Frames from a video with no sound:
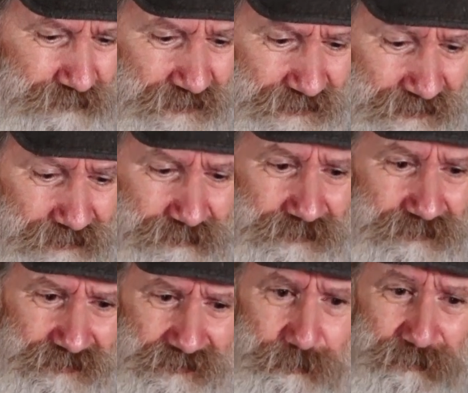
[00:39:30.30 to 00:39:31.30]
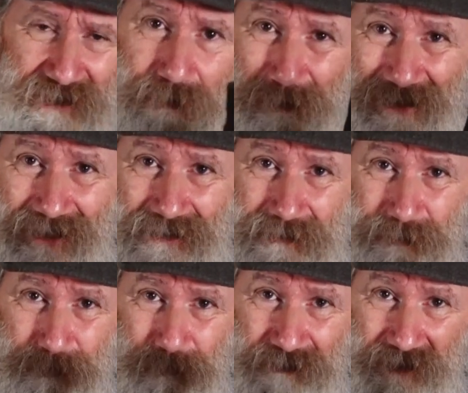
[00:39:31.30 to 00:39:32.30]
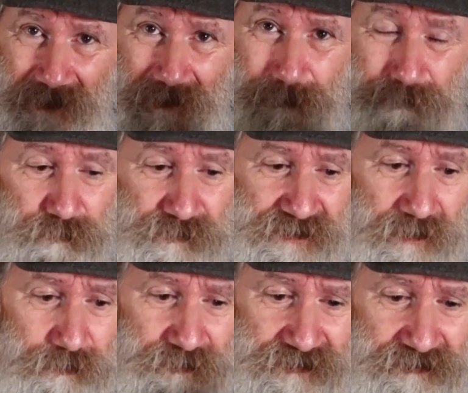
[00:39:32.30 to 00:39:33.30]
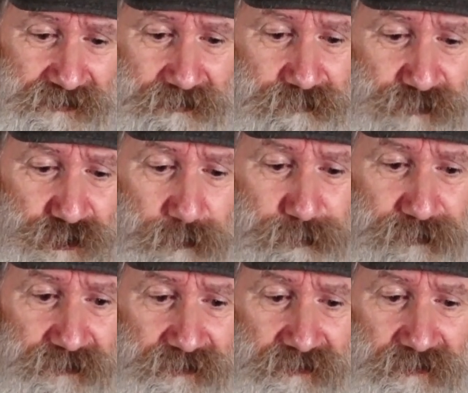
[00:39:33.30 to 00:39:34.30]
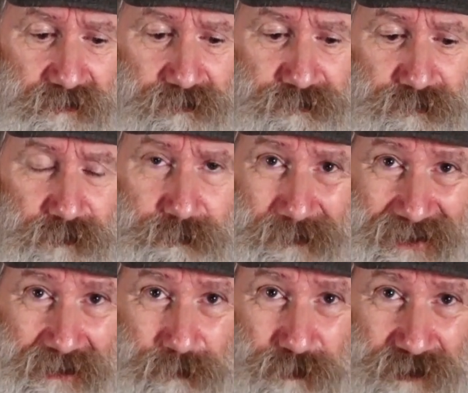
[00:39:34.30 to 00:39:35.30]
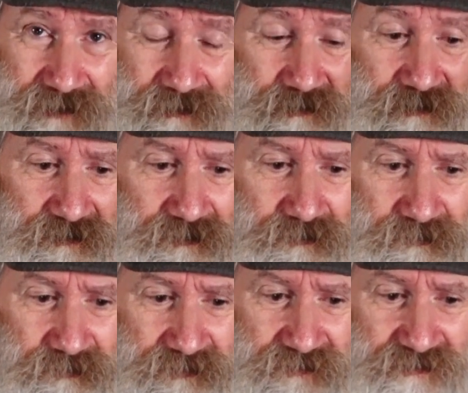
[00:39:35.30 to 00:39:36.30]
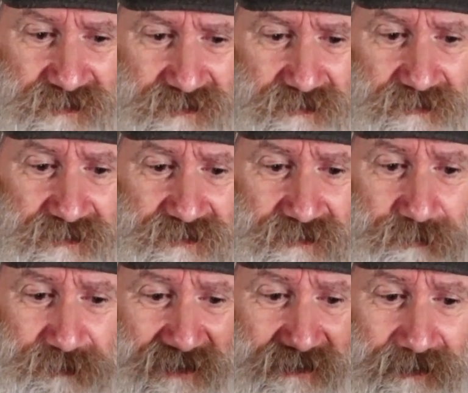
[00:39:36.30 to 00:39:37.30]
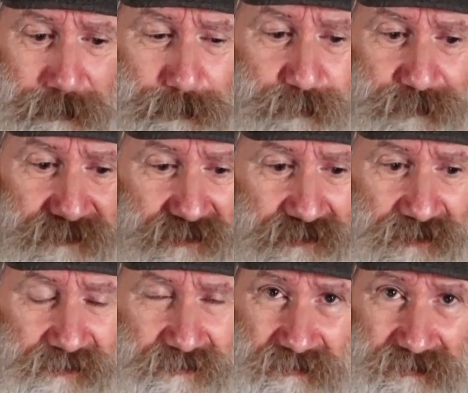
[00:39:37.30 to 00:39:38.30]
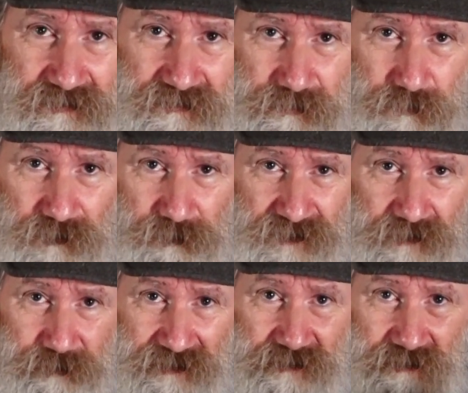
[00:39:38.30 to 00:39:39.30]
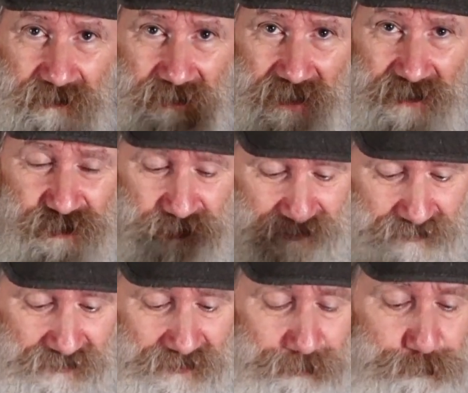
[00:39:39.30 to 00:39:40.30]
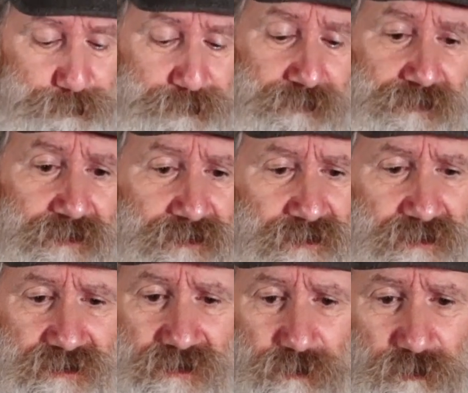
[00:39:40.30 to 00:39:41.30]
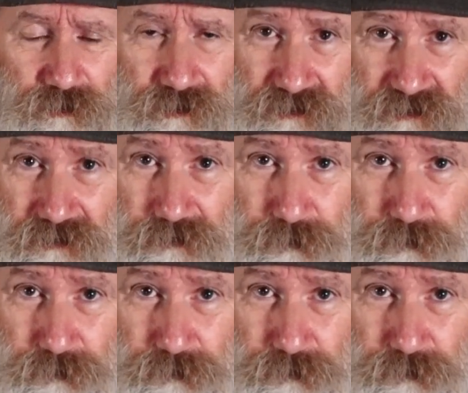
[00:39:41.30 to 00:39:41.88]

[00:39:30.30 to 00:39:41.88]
like, it's a big bag, yeah, without the top front bag on it. It's easy made up, and it's going to be a bit larger than that. So